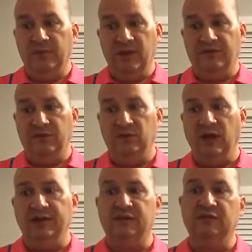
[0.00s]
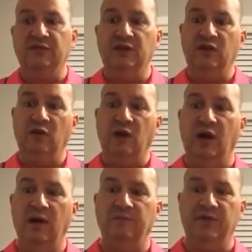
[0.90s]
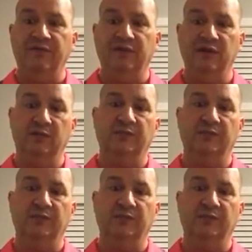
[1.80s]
If you like this video, definitely